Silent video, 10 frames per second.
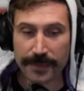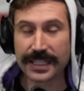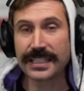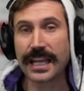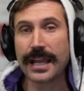
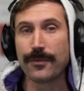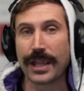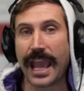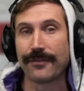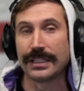But this time
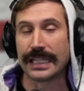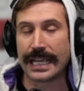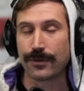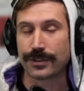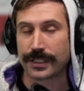we have a
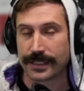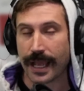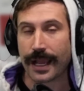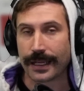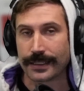language
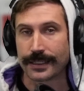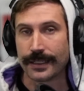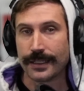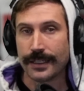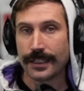designed
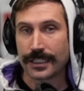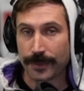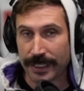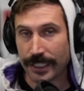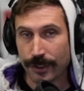
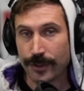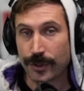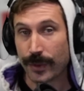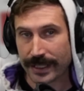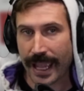to be
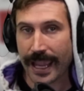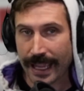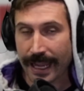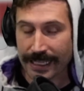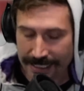used with
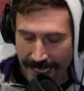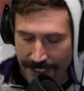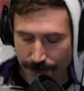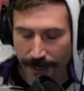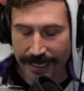AIs.
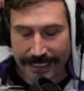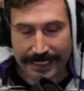That's right,